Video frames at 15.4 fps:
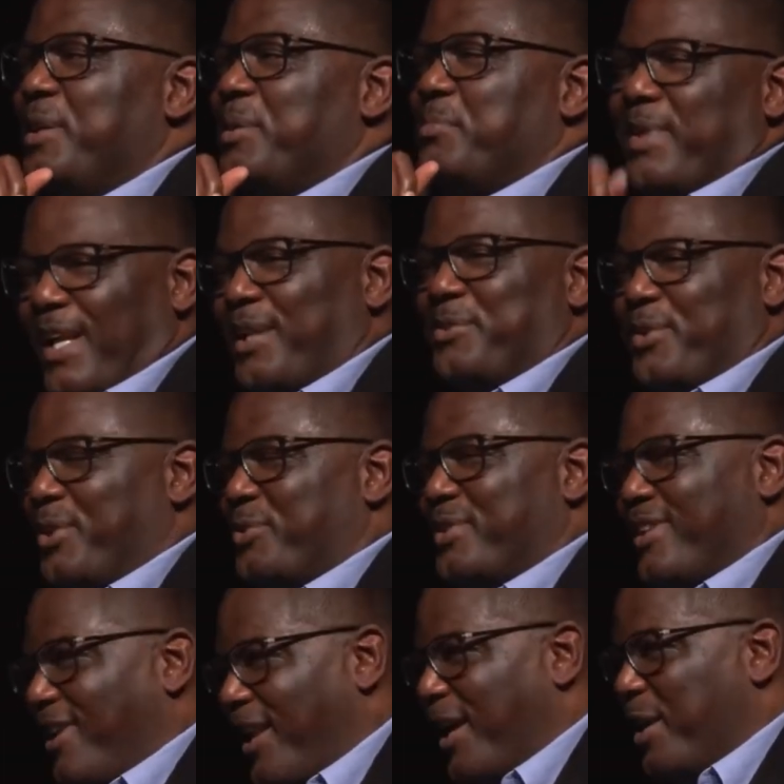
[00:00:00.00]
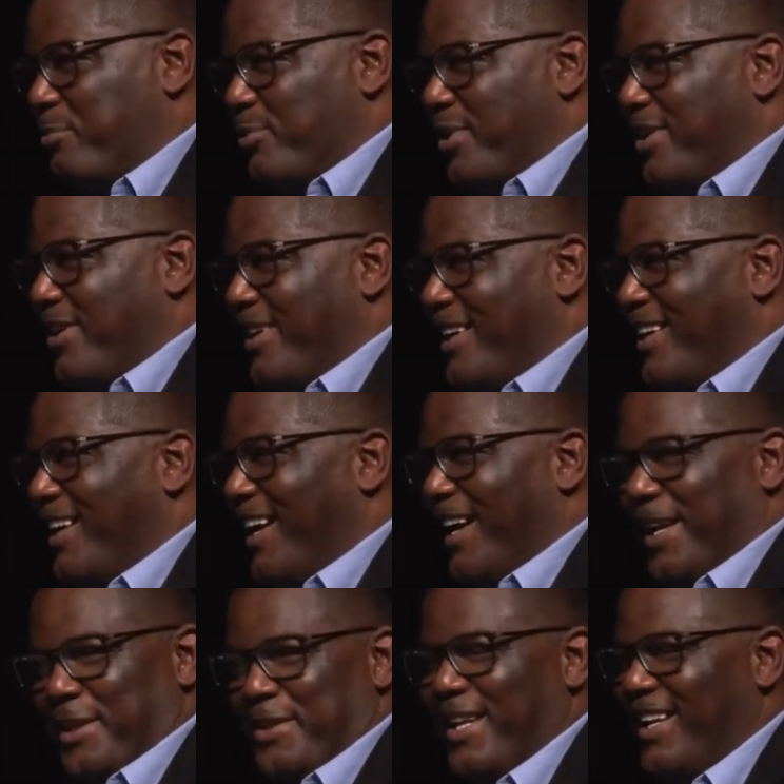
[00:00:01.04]
But I'd go to the library
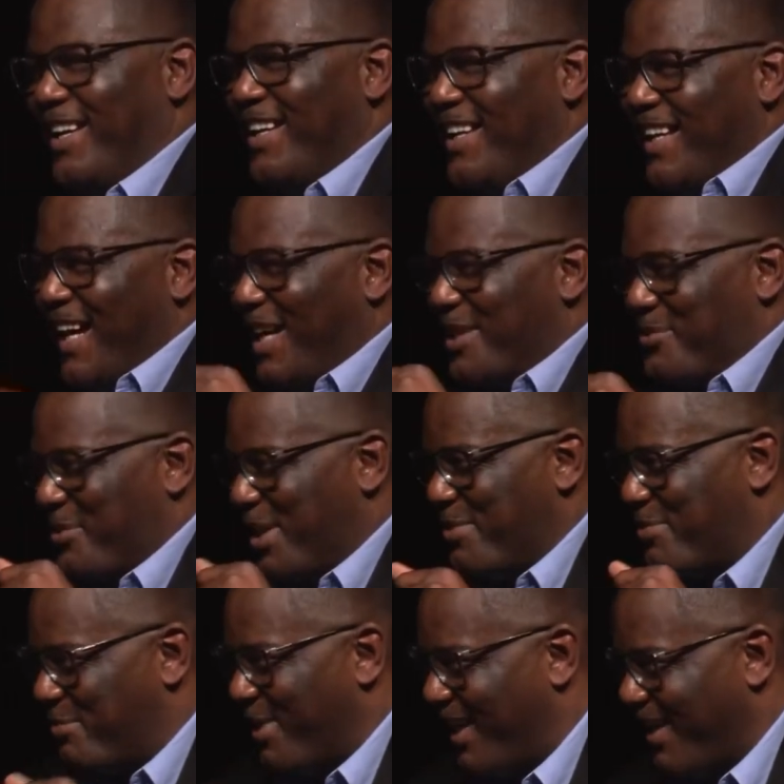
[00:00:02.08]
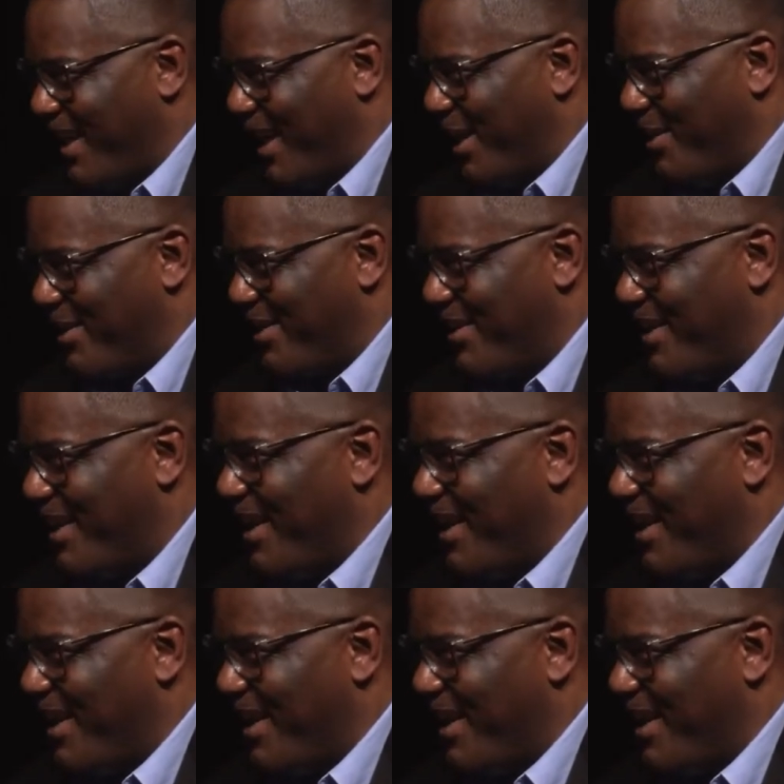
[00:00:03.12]
and I'd read for about an hour,